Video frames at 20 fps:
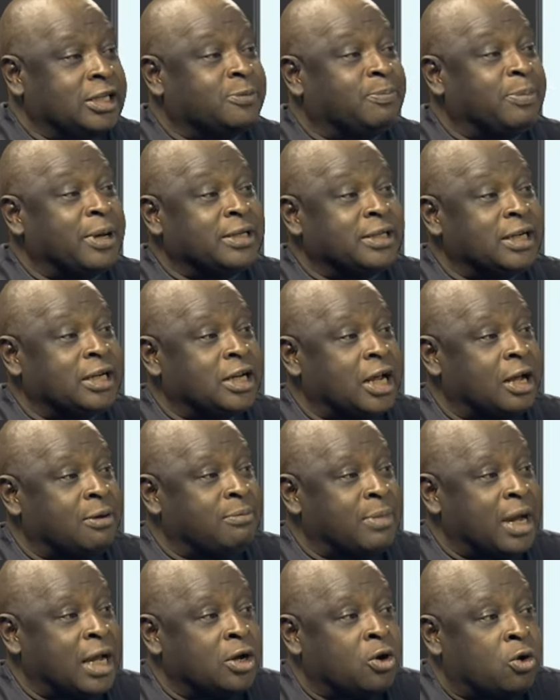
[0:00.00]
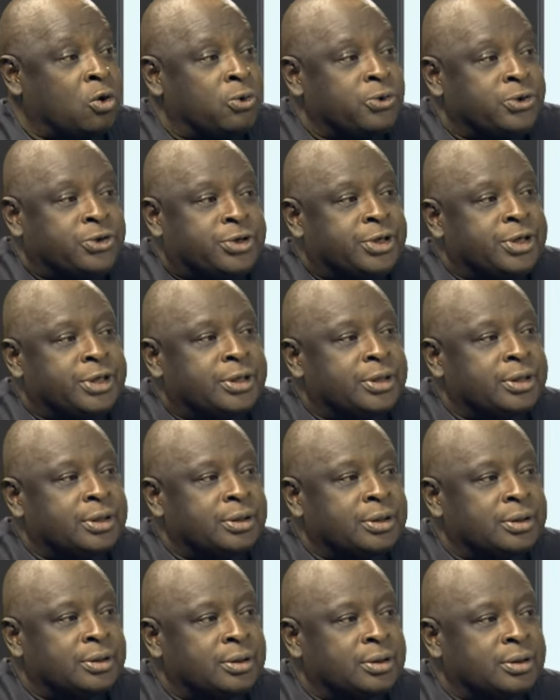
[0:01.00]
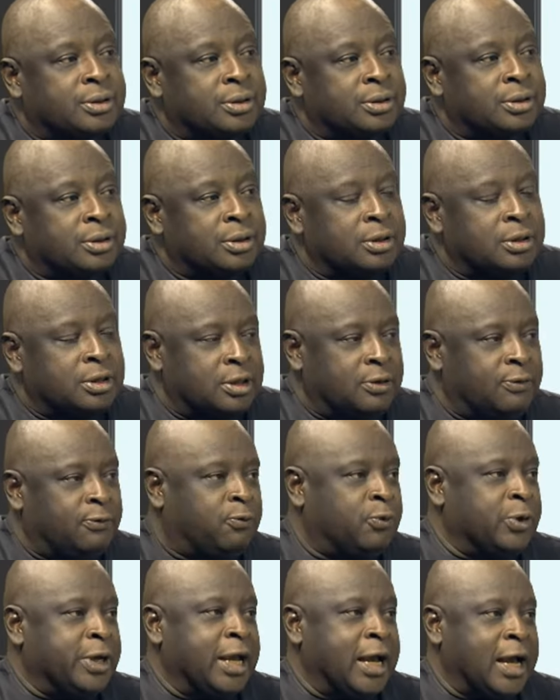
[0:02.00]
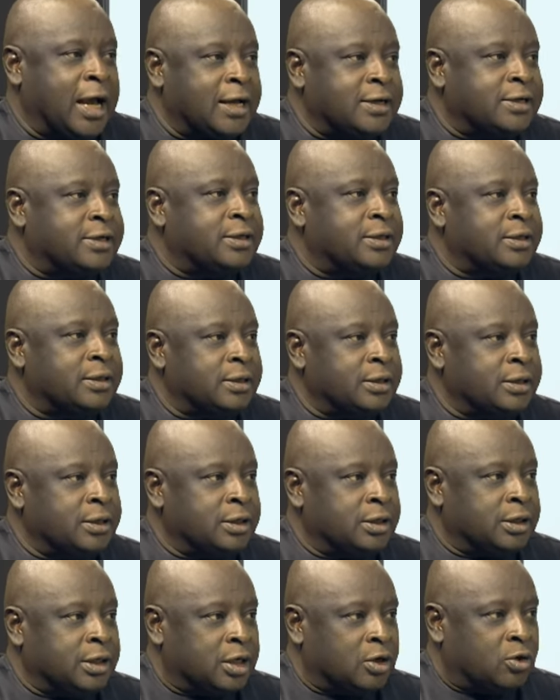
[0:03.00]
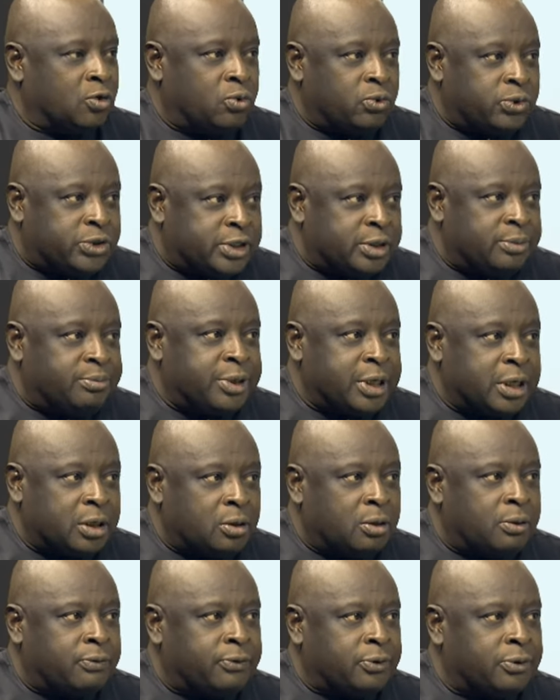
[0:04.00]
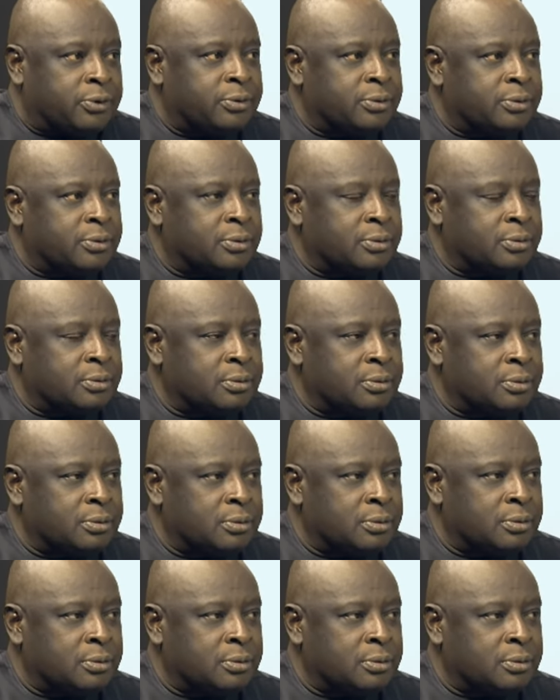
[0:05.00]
So I had expected that my country, if we had a good CBN governor,